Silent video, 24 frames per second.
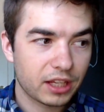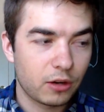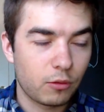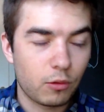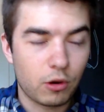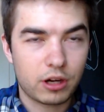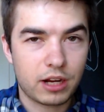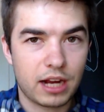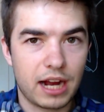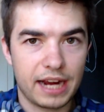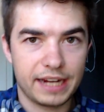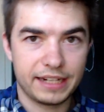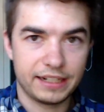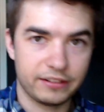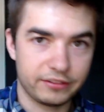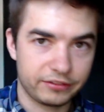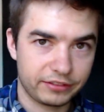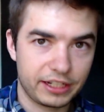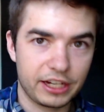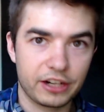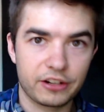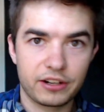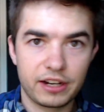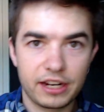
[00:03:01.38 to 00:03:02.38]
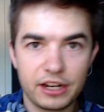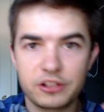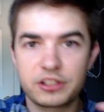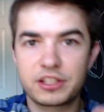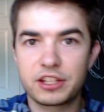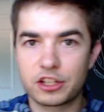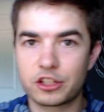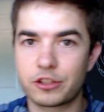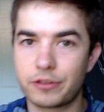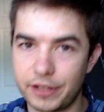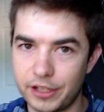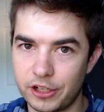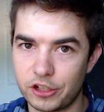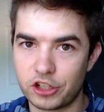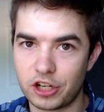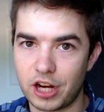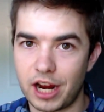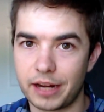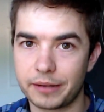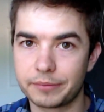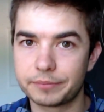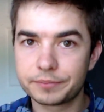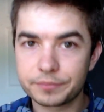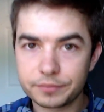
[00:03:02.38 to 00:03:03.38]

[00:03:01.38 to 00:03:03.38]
Well, kind of. Here's the screenshot.